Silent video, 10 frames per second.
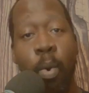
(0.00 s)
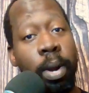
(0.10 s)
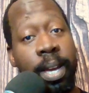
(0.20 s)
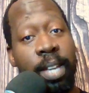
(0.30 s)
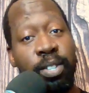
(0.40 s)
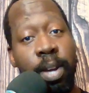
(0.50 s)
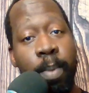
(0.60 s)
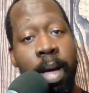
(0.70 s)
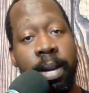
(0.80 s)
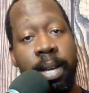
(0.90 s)
ketchup
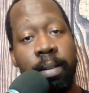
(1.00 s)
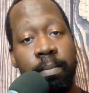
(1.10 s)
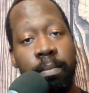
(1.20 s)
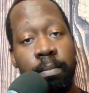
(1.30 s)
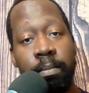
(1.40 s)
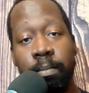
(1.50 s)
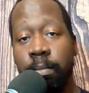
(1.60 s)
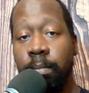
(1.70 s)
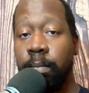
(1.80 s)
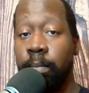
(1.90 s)
on it.
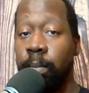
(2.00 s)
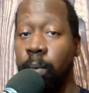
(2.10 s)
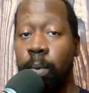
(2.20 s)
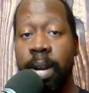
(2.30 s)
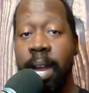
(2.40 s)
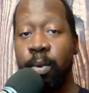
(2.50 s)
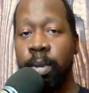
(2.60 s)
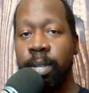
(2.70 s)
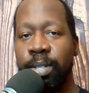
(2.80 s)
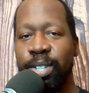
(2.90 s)
We're not really
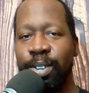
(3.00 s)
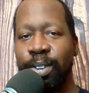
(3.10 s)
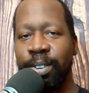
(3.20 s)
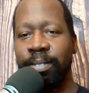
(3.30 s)
sure.